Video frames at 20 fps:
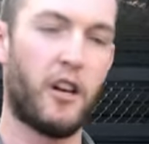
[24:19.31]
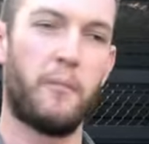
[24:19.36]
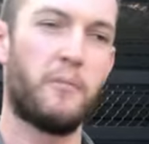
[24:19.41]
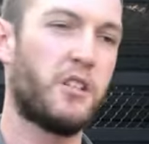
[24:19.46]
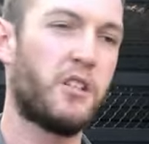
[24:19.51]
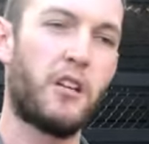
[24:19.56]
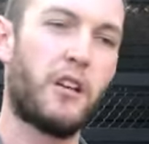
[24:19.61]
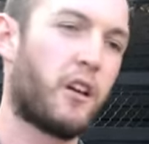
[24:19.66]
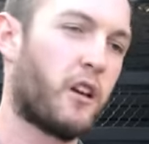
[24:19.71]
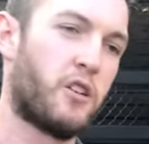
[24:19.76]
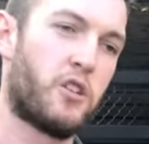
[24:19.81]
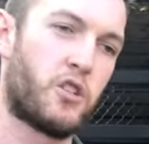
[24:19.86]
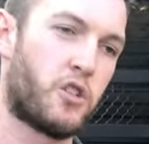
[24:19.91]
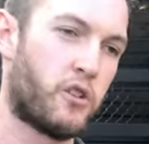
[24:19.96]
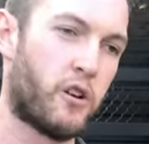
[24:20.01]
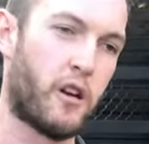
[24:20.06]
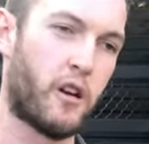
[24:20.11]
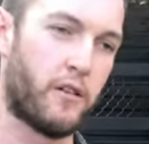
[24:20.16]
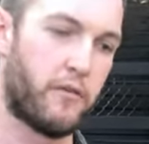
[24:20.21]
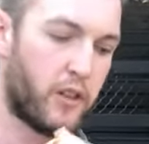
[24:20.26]
I'm just going to go
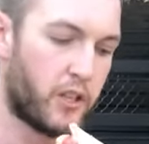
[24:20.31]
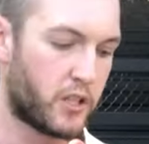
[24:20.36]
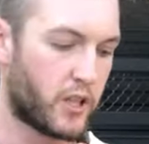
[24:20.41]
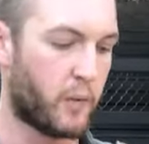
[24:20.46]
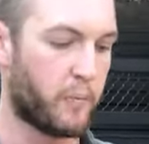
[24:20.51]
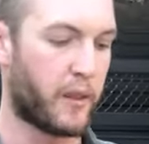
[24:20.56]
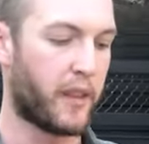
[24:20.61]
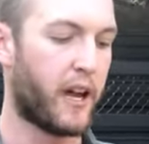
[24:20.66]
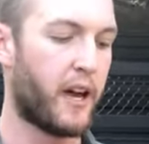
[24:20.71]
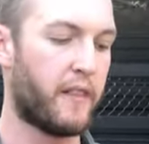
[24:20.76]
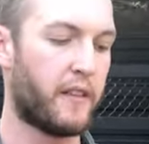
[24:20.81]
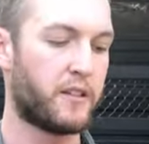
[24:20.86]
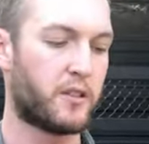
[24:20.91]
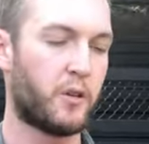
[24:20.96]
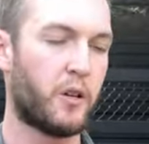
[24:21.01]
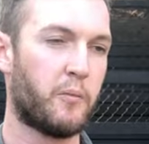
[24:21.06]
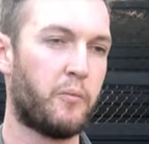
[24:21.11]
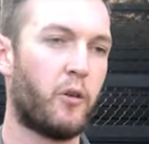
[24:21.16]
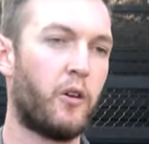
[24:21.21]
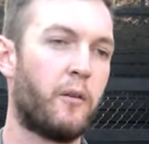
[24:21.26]
straight over the top of that. There's
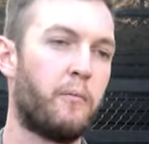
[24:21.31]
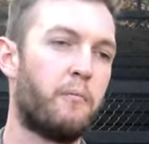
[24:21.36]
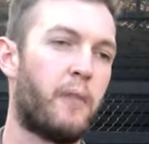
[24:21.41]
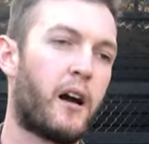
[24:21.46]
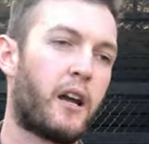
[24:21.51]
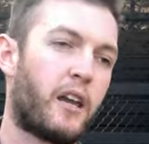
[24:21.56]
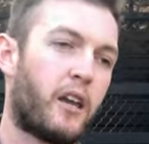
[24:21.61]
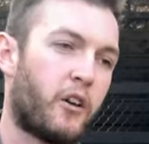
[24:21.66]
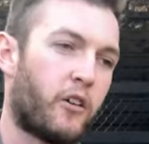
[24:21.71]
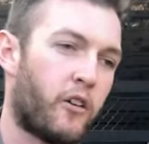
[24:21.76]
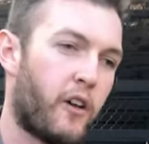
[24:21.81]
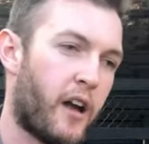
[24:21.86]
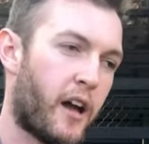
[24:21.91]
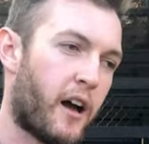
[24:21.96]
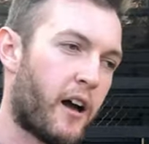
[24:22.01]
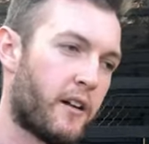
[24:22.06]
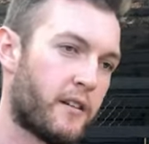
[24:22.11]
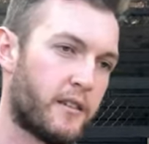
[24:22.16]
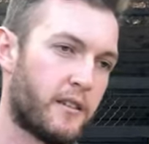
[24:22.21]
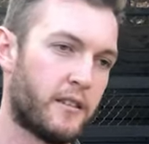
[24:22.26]
no point mucking
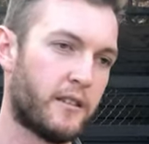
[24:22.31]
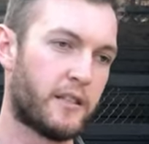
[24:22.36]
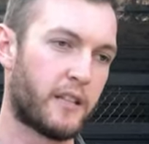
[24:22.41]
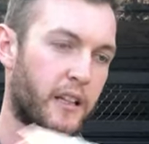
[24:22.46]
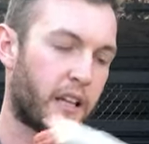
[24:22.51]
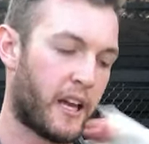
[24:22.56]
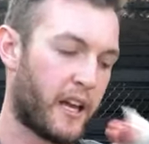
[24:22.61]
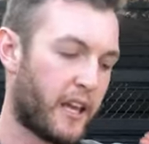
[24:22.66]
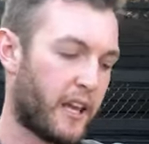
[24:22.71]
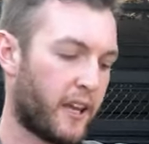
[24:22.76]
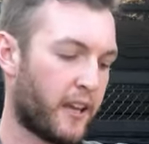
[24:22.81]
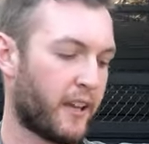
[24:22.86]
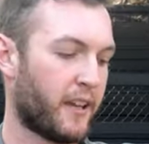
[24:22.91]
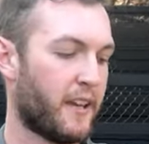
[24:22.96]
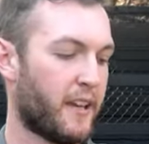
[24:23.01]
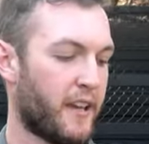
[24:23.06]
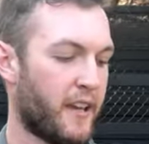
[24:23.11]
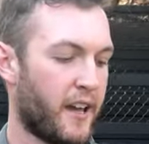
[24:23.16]
around and delaying